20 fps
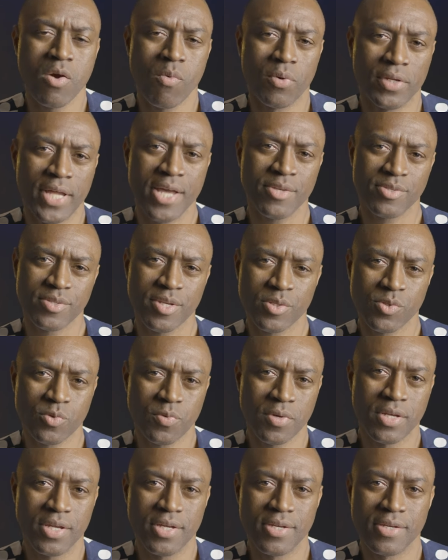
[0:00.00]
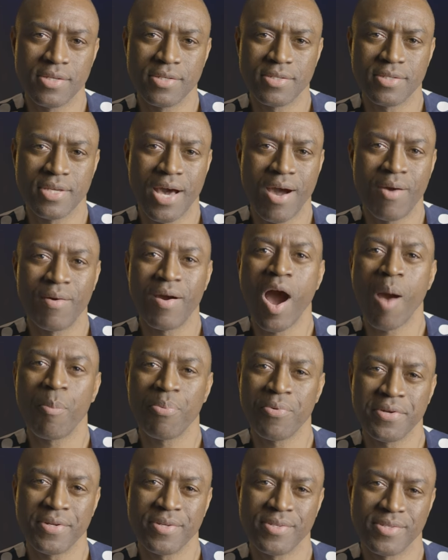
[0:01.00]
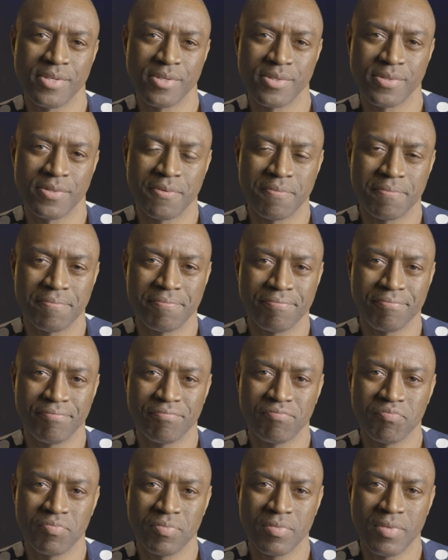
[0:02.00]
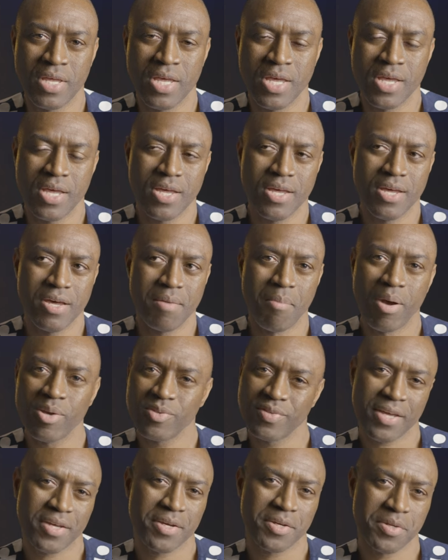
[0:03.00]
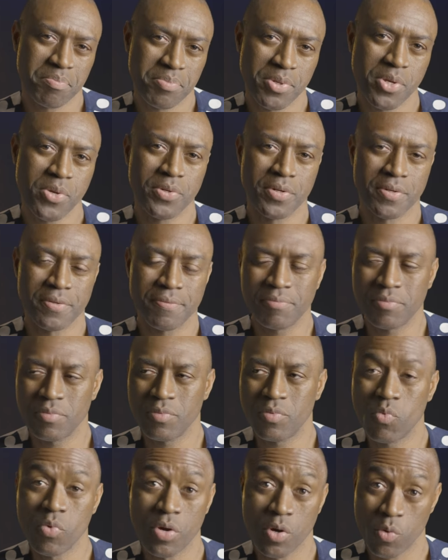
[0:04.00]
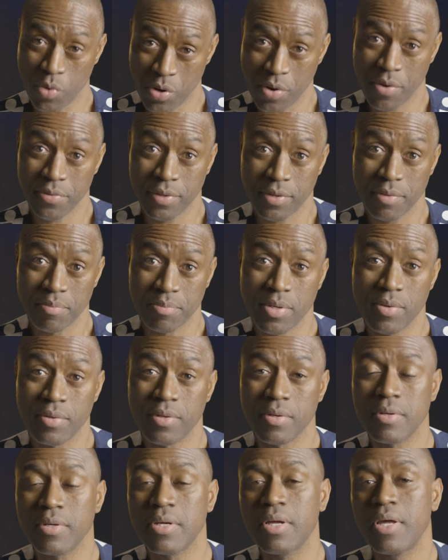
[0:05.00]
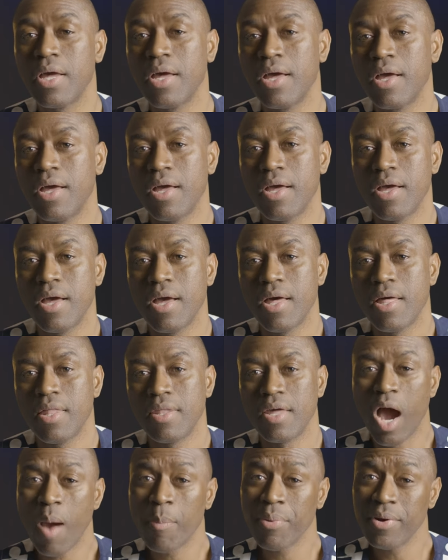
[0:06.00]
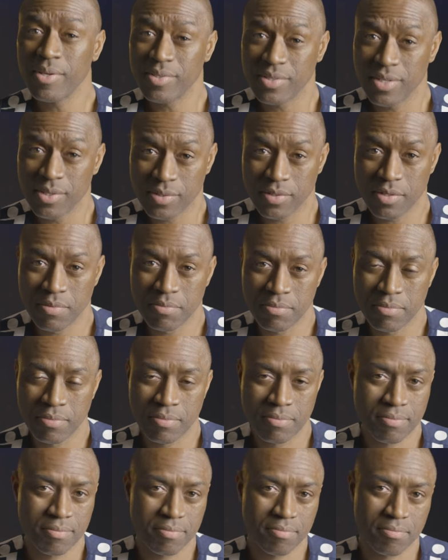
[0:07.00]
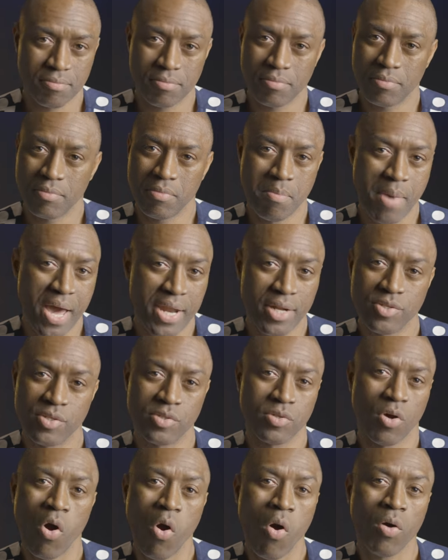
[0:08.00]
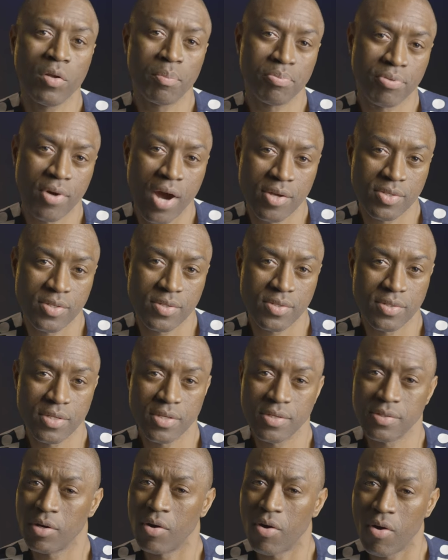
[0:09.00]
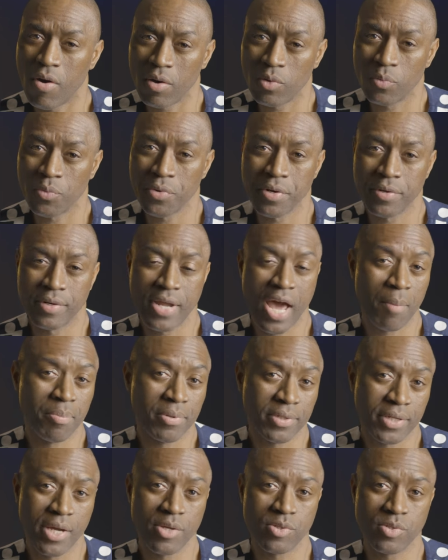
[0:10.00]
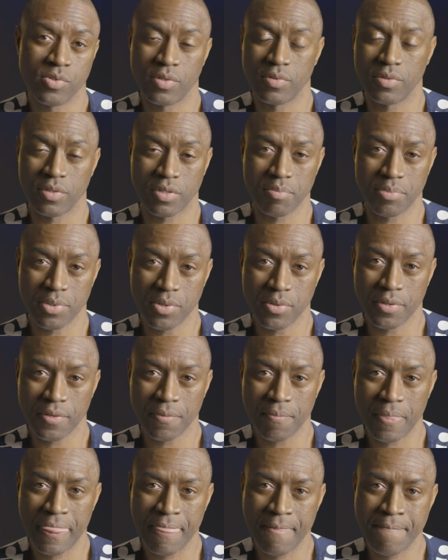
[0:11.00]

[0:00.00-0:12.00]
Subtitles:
Well, Ancestry is our operating system. Much like a computer, where we are the computer, the operating system manages all the processes, the hardware, and applications on the computer.